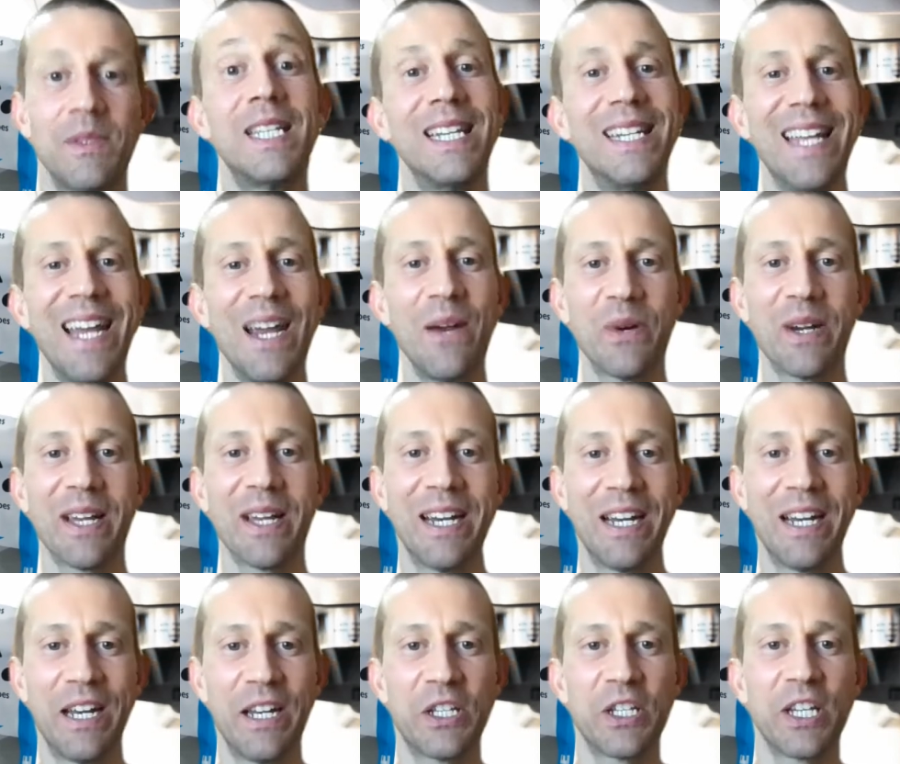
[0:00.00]
Today, we're going
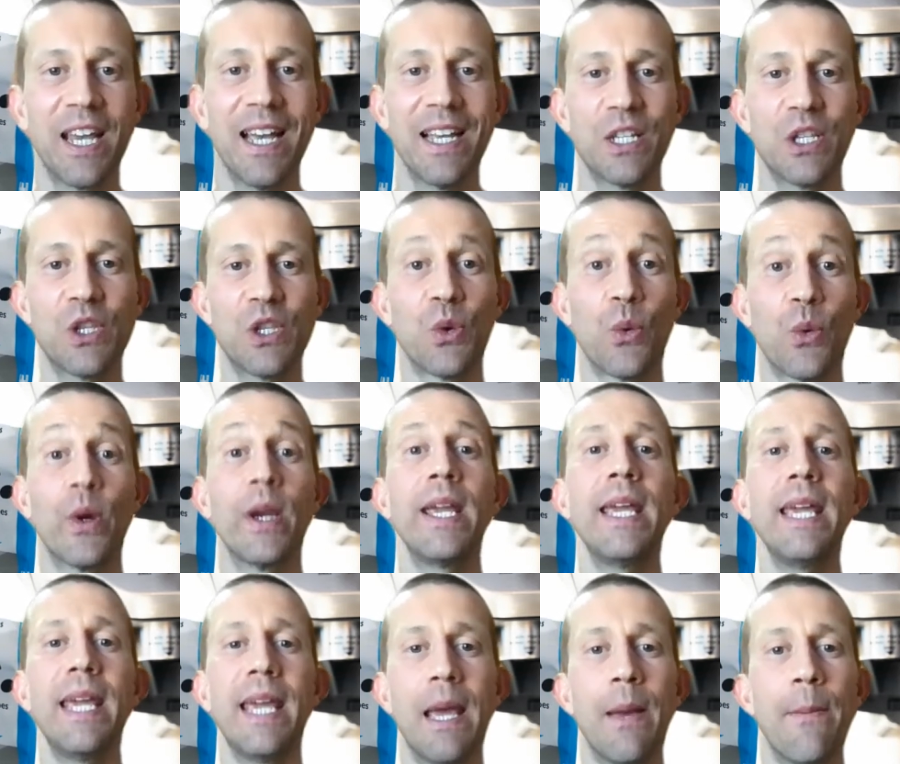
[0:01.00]
to discuss
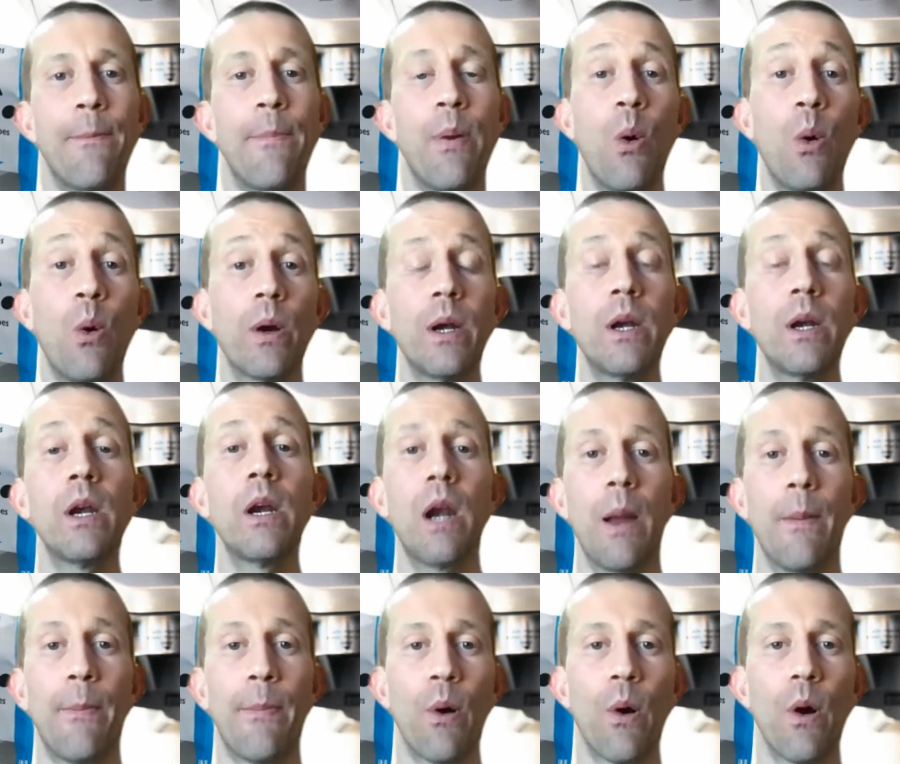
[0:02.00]
3 important
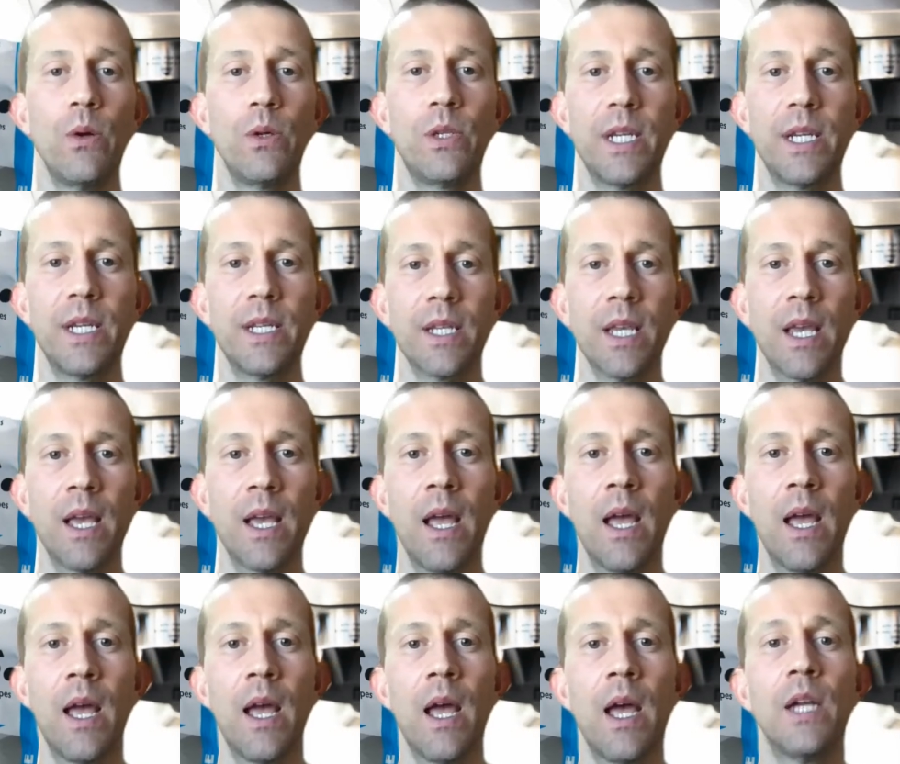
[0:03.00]
approaches
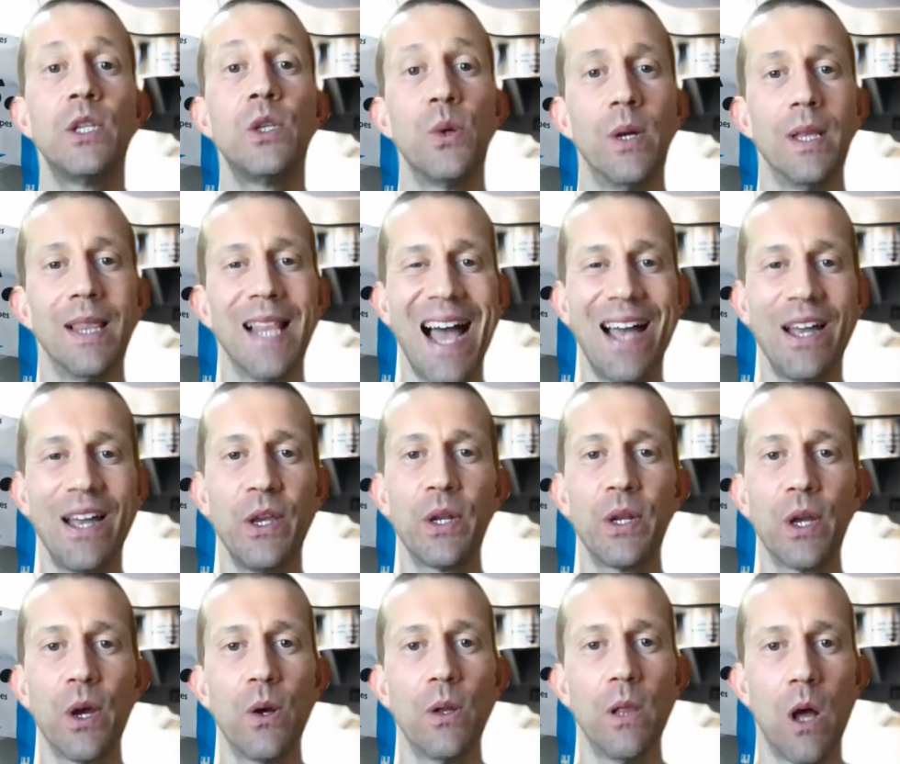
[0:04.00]
to allow you to
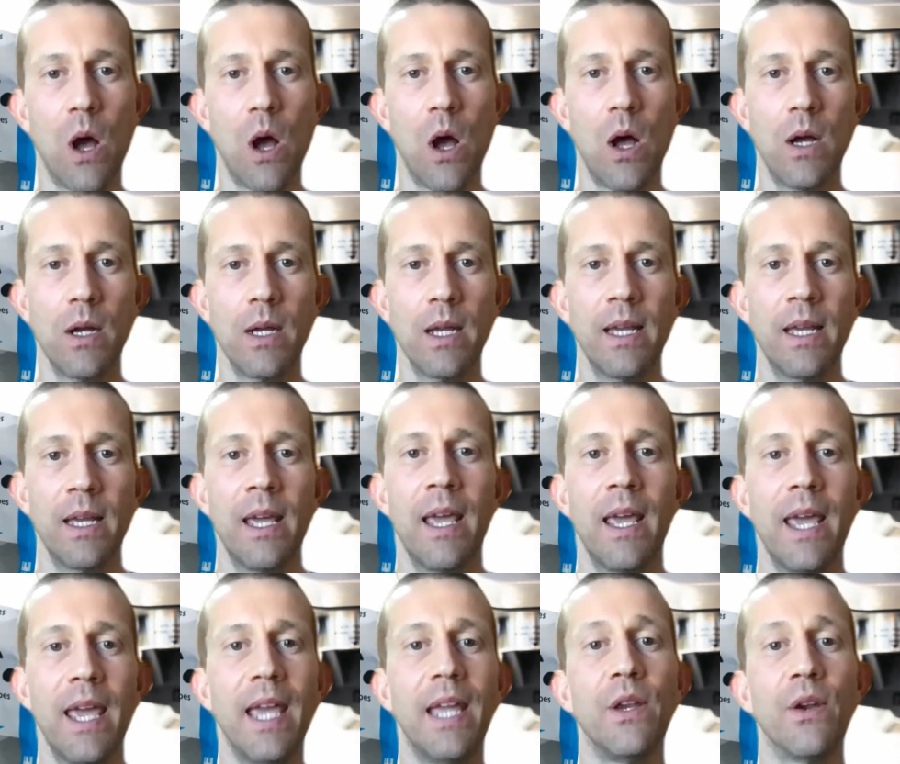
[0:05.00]
go long
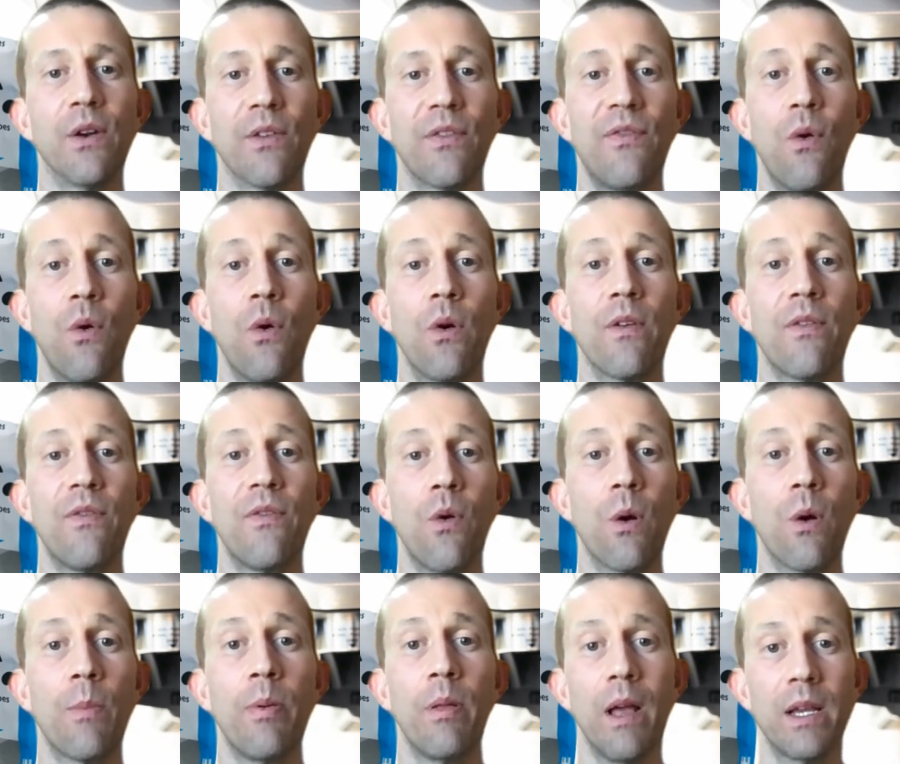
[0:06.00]
in your 4 to
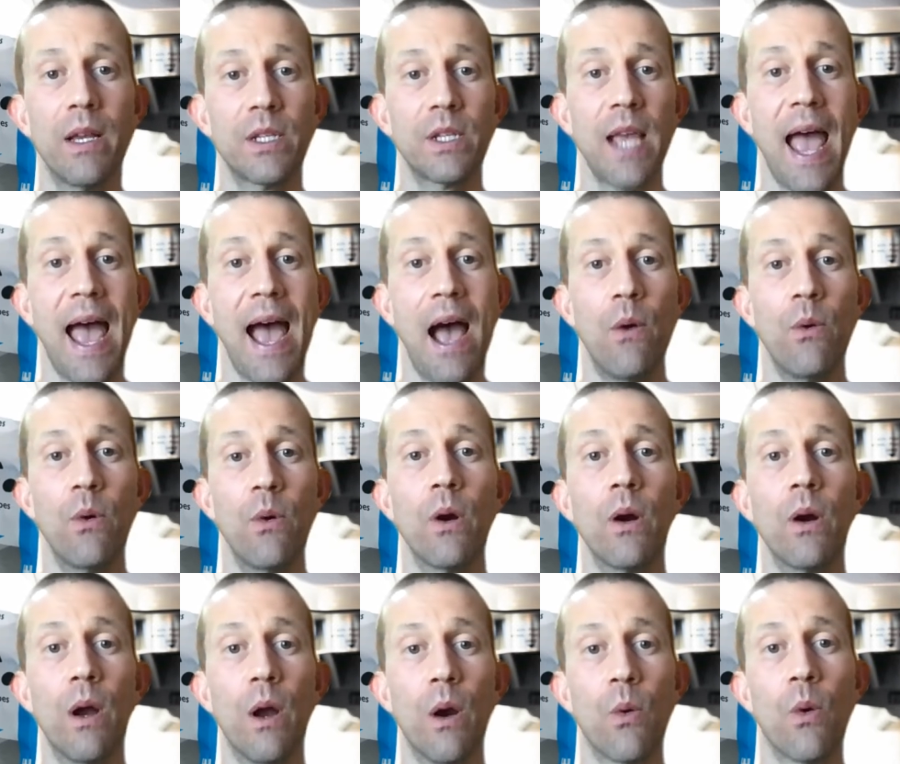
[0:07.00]
4+
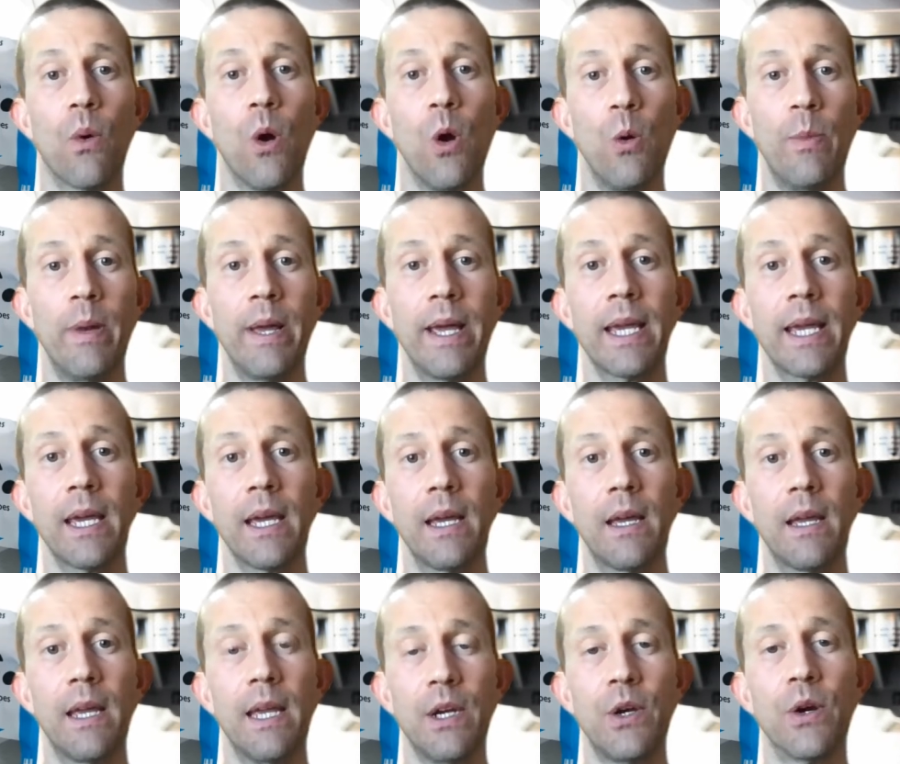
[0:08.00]
hour aerobic
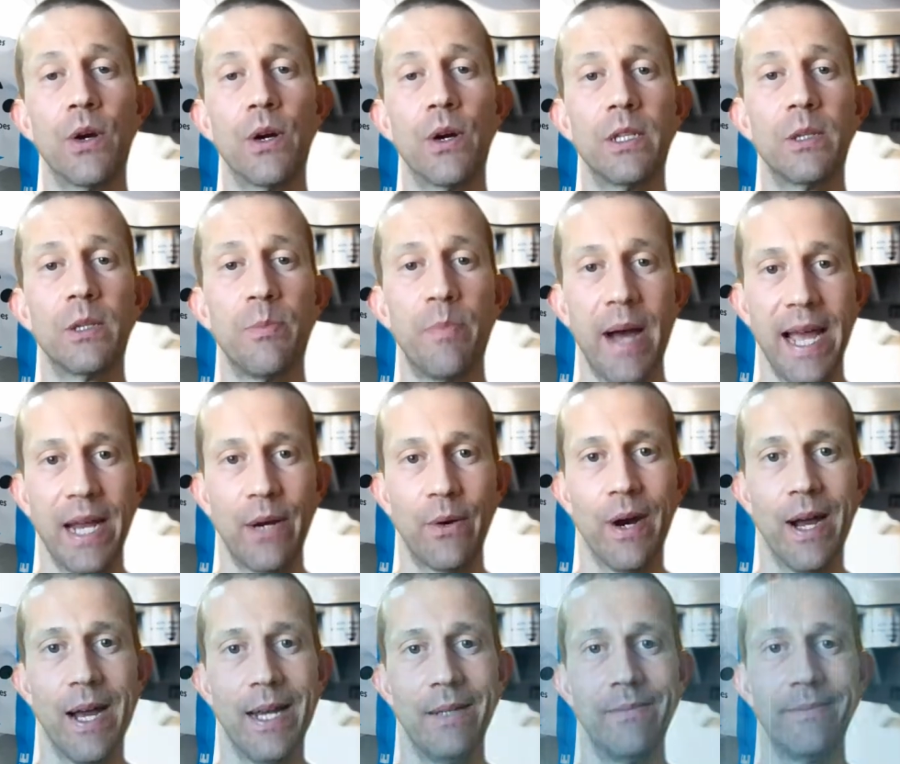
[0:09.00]
endurance bike
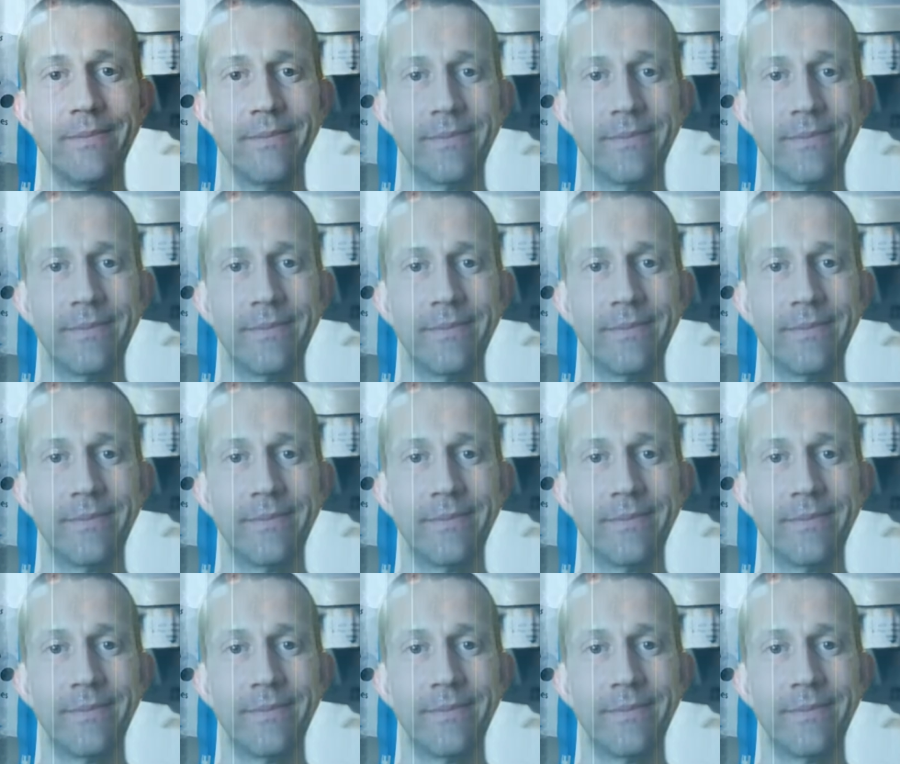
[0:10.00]
ride.